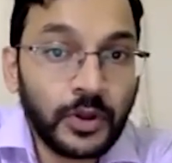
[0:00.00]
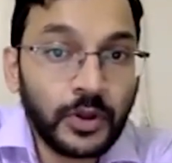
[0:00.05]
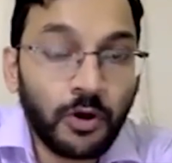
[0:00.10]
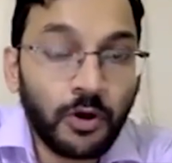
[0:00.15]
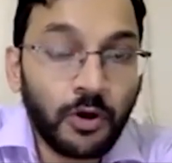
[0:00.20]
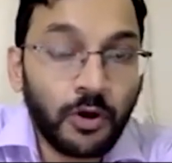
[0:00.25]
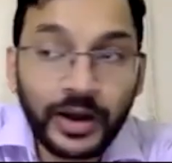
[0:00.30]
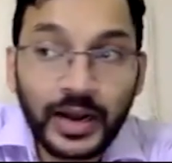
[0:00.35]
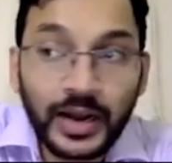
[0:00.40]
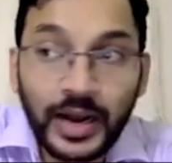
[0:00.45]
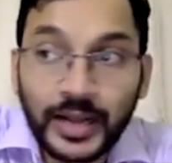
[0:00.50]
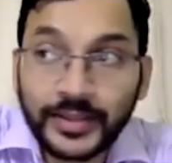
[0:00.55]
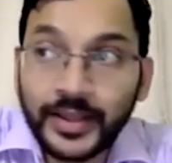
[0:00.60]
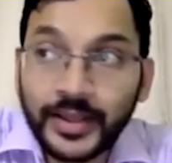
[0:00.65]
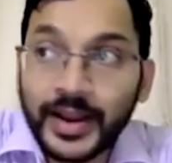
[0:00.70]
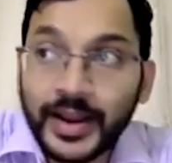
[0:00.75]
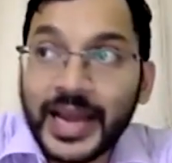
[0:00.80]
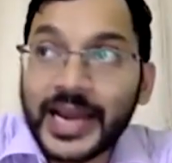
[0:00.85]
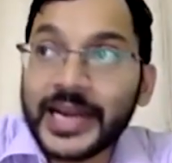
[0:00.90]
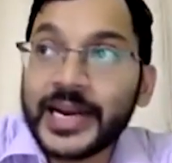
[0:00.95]
or
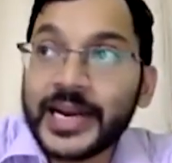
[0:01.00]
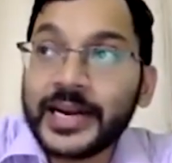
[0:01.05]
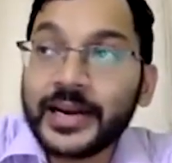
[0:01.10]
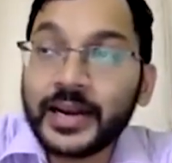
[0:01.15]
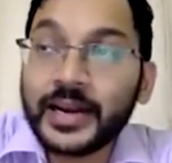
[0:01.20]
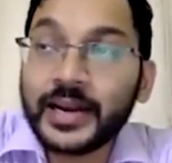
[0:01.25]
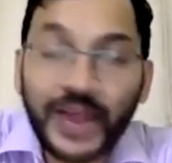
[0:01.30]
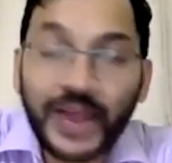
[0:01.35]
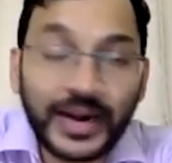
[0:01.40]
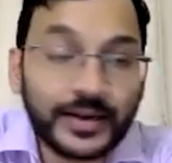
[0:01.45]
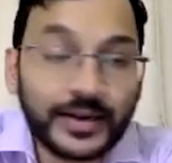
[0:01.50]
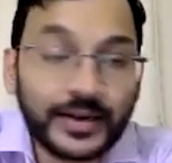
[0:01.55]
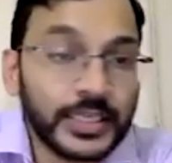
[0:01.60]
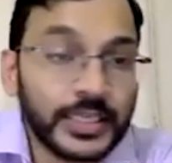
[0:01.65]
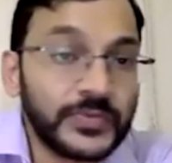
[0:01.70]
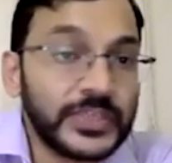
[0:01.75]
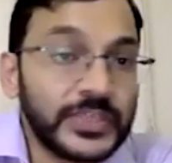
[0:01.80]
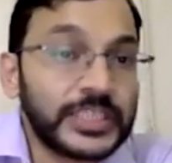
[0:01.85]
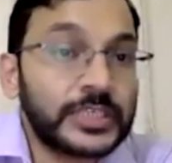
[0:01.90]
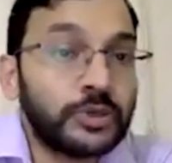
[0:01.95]
other hereditary
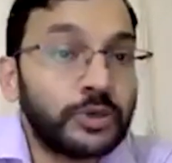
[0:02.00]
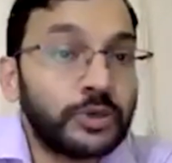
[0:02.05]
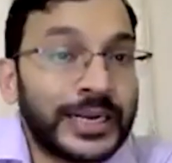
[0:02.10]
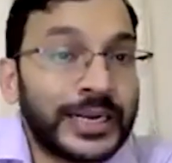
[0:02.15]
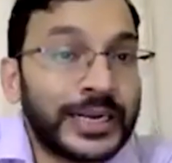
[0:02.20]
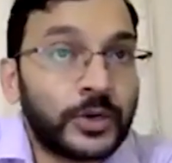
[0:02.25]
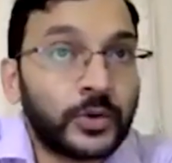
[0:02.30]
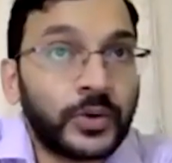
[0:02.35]
factors which lead